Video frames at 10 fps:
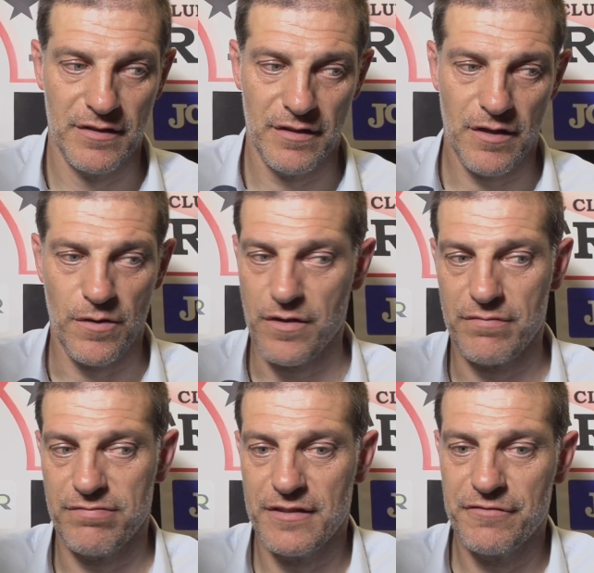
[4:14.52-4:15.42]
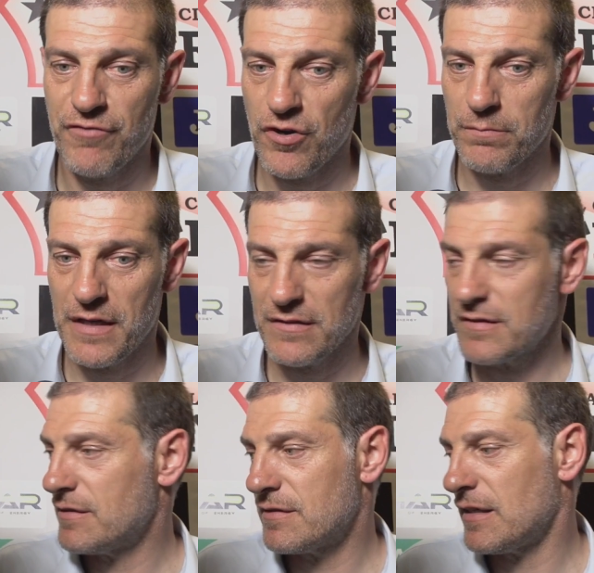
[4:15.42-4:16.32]
But look, it's 4
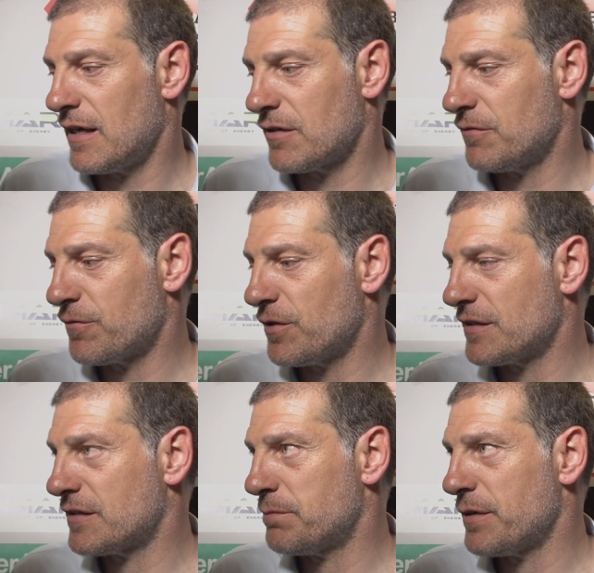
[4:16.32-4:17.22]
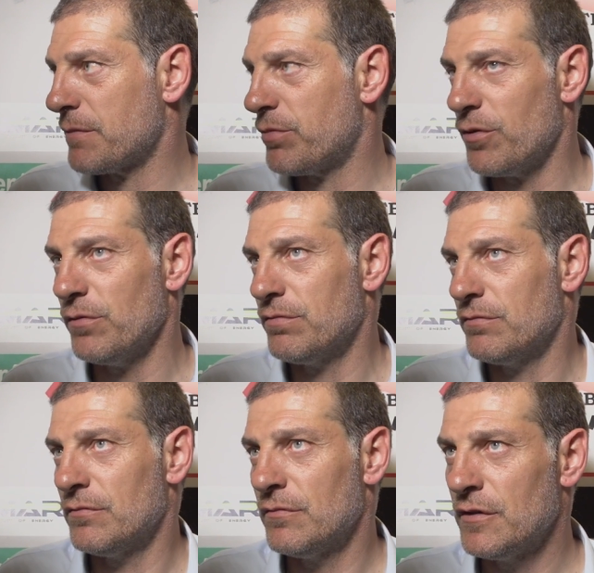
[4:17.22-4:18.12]
months. It's like, of course, it's a big blow
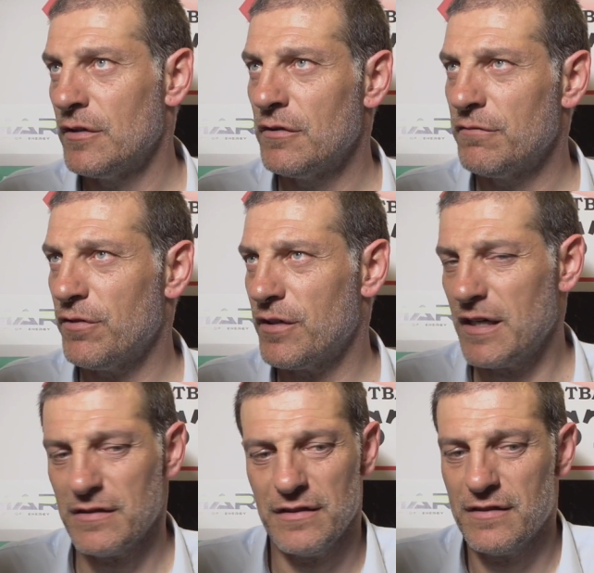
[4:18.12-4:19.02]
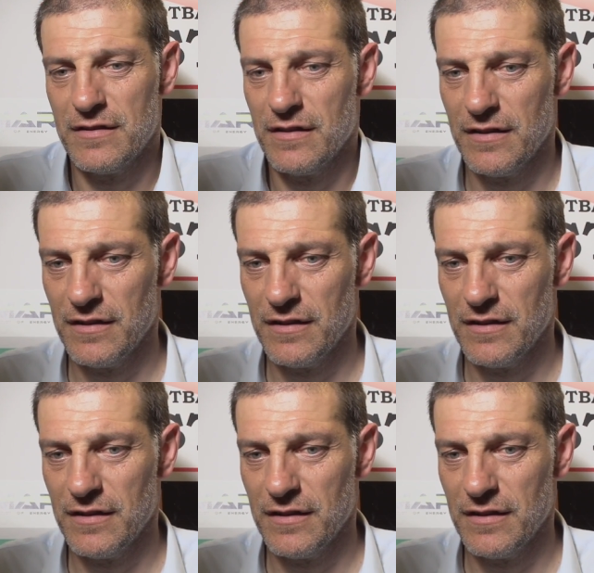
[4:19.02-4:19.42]
for us. It's